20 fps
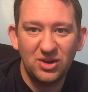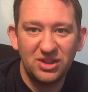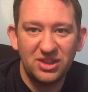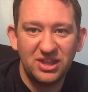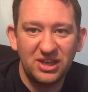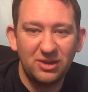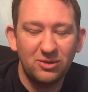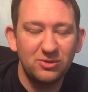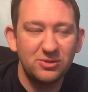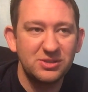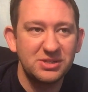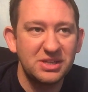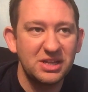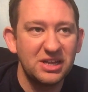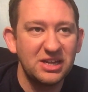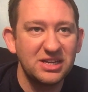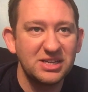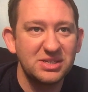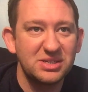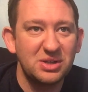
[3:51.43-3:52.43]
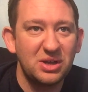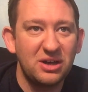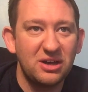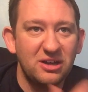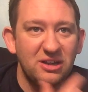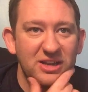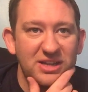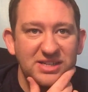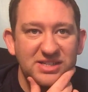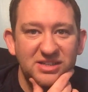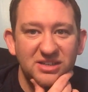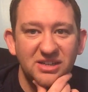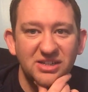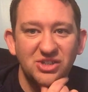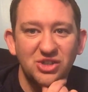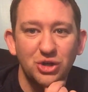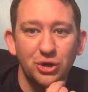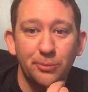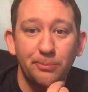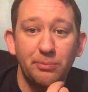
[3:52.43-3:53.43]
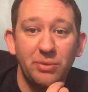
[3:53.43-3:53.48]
I think was the last art lesson I took.